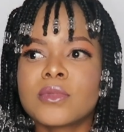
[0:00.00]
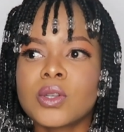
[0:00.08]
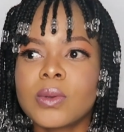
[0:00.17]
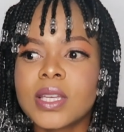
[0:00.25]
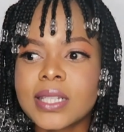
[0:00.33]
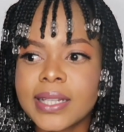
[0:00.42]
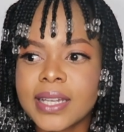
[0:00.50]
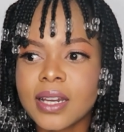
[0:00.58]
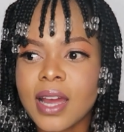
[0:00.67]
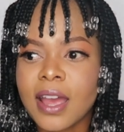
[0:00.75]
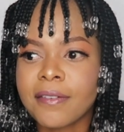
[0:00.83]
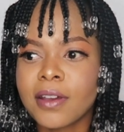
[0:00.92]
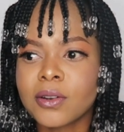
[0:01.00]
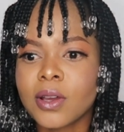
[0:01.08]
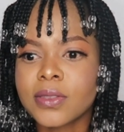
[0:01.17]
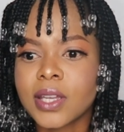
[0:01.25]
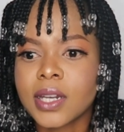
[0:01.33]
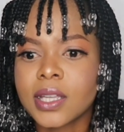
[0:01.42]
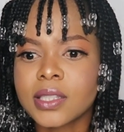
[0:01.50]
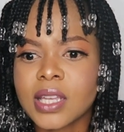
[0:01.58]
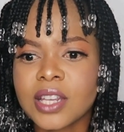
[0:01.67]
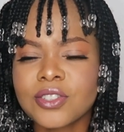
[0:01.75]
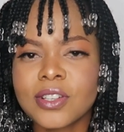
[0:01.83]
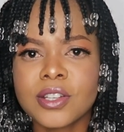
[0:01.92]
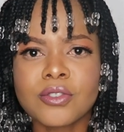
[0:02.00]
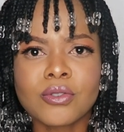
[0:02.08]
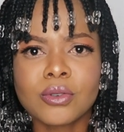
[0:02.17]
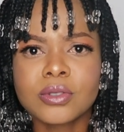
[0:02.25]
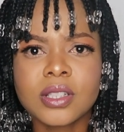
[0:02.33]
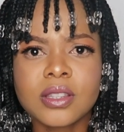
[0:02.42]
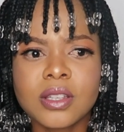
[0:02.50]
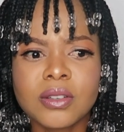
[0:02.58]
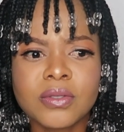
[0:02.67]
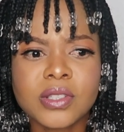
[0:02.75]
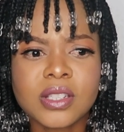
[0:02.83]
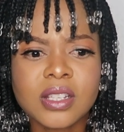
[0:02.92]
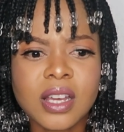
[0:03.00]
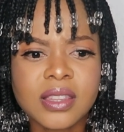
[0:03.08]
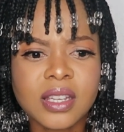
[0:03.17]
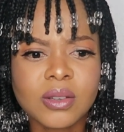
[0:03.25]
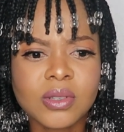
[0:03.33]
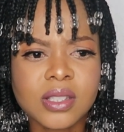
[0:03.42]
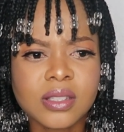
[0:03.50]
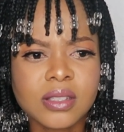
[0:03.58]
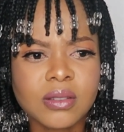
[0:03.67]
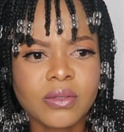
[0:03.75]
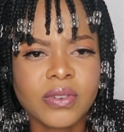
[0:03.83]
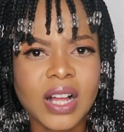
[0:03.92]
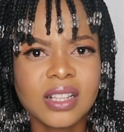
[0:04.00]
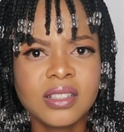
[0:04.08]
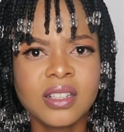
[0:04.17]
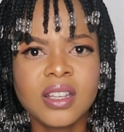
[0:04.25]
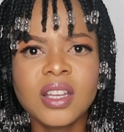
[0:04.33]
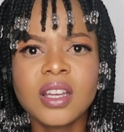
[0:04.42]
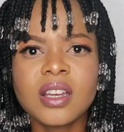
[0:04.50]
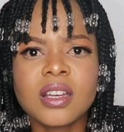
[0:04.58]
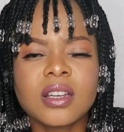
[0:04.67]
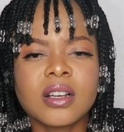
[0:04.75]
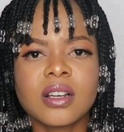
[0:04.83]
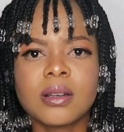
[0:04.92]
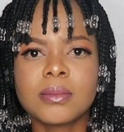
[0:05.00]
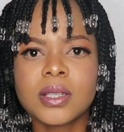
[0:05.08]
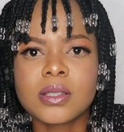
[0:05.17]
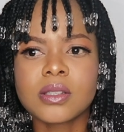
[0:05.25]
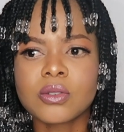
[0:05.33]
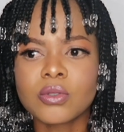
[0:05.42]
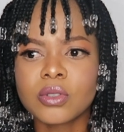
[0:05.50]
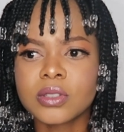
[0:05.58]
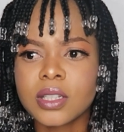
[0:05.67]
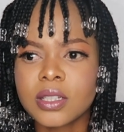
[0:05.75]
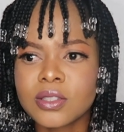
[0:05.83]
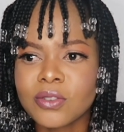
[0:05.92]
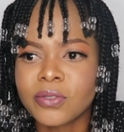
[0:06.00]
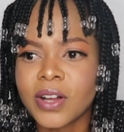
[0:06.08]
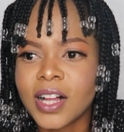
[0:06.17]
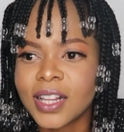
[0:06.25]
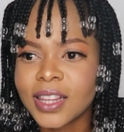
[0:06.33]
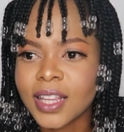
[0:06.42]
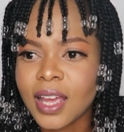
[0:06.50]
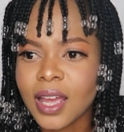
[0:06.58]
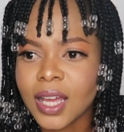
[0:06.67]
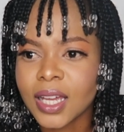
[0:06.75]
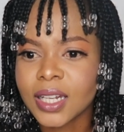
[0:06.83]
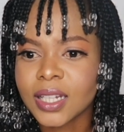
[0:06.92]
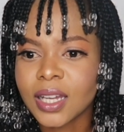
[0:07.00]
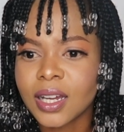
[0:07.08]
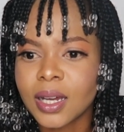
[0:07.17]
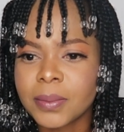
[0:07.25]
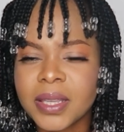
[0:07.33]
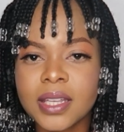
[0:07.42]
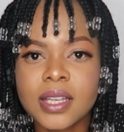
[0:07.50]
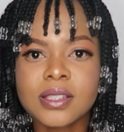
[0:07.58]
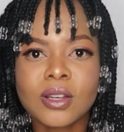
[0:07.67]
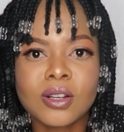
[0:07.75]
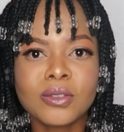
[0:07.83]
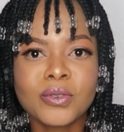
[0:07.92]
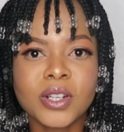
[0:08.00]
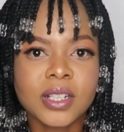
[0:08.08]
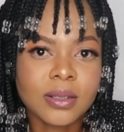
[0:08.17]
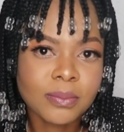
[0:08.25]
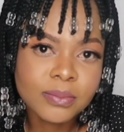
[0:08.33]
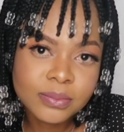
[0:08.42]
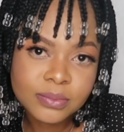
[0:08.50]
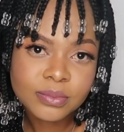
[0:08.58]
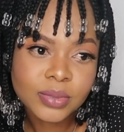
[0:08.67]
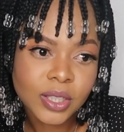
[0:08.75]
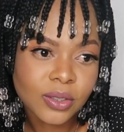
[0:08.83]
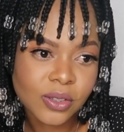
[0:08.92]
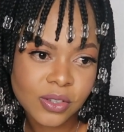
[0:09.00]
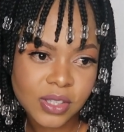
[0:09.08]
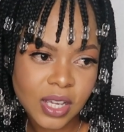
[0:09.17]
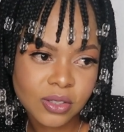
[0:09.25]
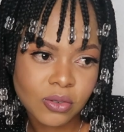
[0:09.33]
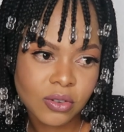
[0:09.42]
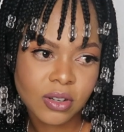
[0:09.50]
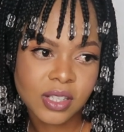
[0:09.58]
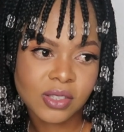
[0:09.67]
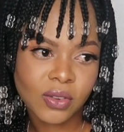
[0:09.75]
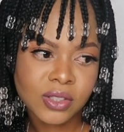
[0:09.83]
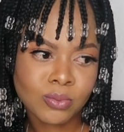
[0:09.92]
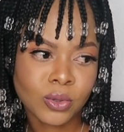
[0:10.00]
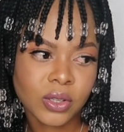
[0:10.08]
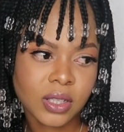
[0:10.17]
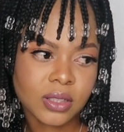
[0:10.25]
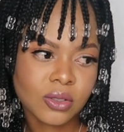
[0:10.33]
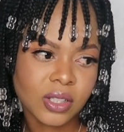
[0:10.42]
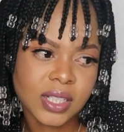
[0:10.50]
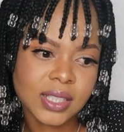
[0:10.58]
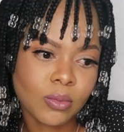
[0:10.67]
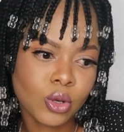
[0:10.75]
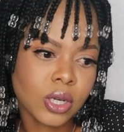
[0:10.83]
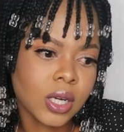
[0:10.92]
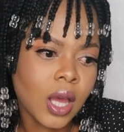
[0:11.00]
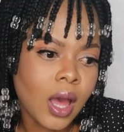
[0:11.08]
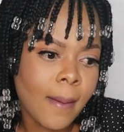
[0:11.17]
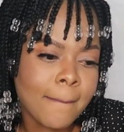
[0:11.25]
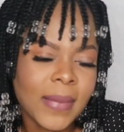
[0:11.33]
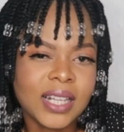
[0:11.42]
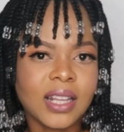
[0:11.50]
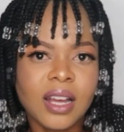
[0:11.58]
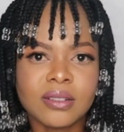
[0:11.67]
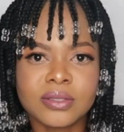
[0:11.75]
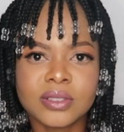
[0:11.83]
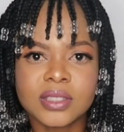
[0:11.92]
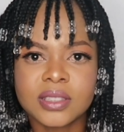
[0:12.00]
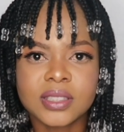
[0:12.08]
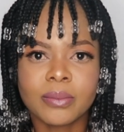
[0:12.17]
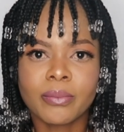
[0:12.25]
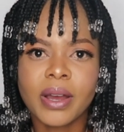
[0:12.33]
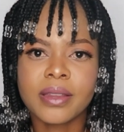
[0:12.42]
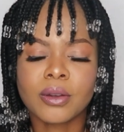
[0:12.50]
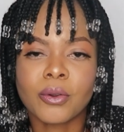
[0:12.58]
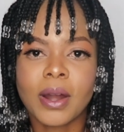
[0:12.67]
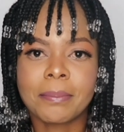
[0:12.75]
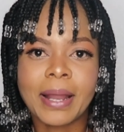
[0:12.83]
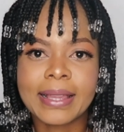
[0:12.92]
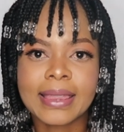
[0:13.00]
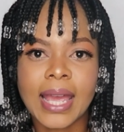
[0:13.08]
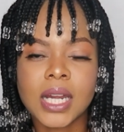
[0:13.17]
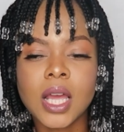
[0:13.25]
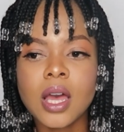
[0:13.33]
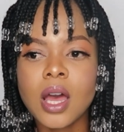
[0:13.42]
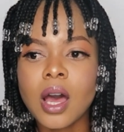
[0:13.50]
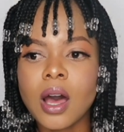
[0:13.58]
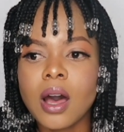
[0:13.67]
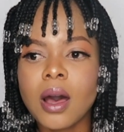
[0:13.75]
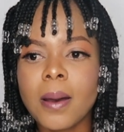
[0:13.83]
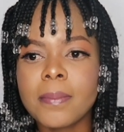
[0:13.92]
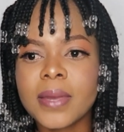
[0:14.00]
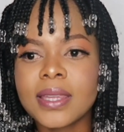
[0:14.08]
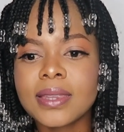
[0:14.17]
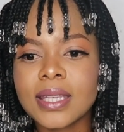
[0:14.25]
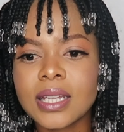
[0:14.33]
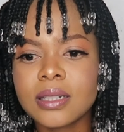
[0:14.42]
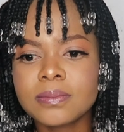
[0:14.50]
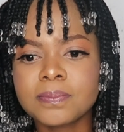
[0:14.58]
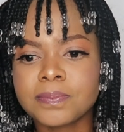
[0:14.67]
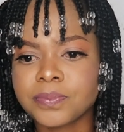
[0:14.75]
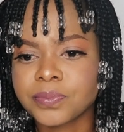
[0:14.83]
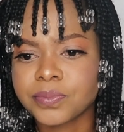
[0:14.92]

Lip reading: 2 weeks later I found out that he's actually enrolled in the university. I think it was Val. He's enrolled into Val, and he has a girlfriend, because I saw it on his Facebook, calling someone my love and some other crap like that. And then